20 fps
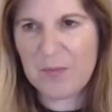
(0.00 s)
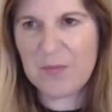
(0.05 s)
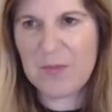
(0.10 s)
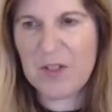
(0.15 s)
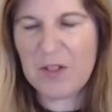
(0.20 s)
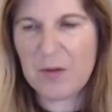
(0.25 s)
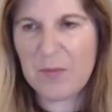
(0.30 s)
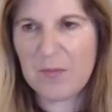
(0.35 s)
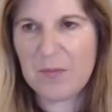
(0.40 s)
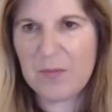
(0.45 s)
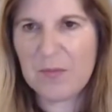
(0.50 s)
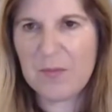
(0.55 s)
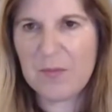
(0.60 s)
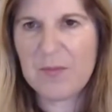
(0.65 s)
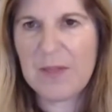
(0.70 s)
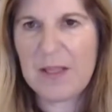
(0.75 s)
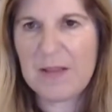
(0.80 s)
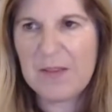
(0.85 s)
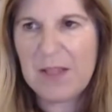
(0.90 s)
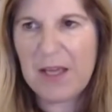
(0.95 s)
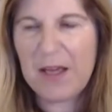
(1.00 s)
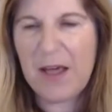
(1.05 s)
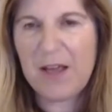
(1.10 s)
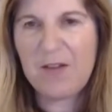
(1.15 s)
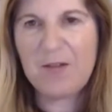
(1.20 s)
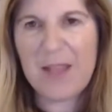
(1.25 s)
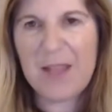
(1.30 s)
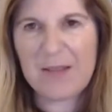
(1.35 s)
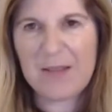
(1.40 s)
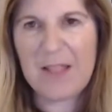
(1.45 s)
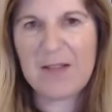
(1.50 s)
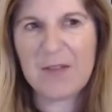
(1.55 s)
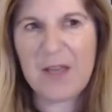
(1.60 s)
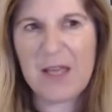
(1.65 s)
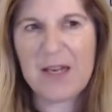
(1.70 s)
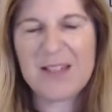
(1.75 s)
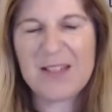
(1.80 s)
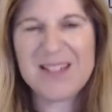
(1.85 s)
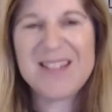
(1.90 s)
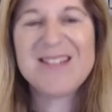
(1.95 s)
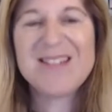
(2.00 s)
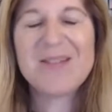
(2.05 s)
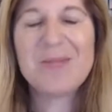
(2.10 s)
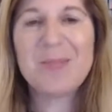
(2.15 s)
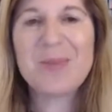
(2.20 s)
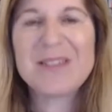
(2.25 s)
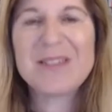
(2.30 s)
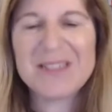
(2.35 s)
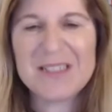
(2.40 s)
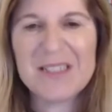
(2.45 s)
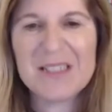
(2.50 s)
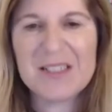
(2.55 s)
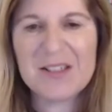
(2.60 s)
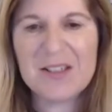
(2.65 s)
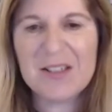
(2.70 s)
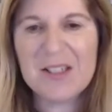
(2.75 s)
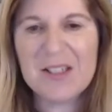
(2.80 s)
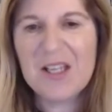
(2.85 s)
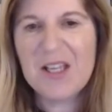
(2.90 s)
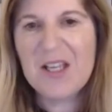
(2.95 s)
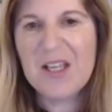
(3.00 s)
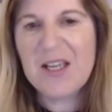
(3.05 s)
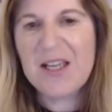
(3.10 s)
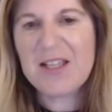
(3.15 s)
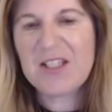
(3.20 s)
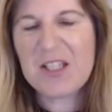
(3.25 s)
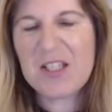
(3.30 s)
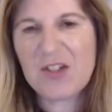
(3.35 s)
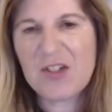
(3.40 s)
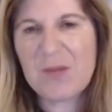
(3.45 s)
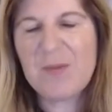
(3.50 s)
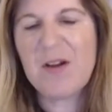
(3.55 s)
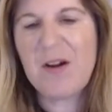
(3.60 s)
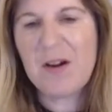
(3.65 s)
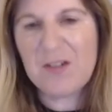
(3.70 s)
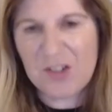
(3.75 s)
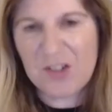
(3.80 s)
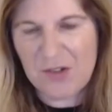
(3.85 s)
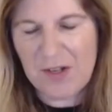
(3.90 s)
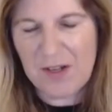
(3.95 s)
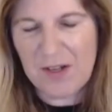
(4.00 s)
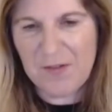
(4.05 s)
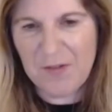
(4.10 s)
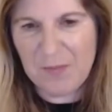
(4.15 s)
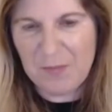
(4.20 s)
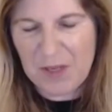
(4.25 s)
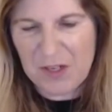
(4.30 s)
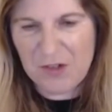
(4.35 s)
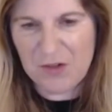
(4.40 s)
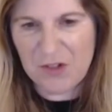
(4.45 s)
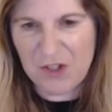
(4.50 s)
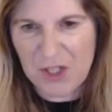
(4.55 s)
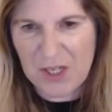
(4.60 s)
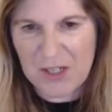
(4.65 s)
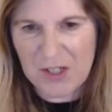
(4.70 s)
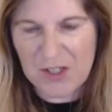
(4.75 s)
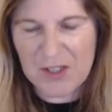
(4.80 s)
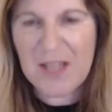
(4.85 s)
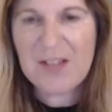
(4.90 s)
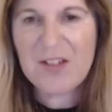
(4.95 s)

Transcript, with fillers: you know, that, that kind of that, that kind of system built in, it's extremely hard to drive major change.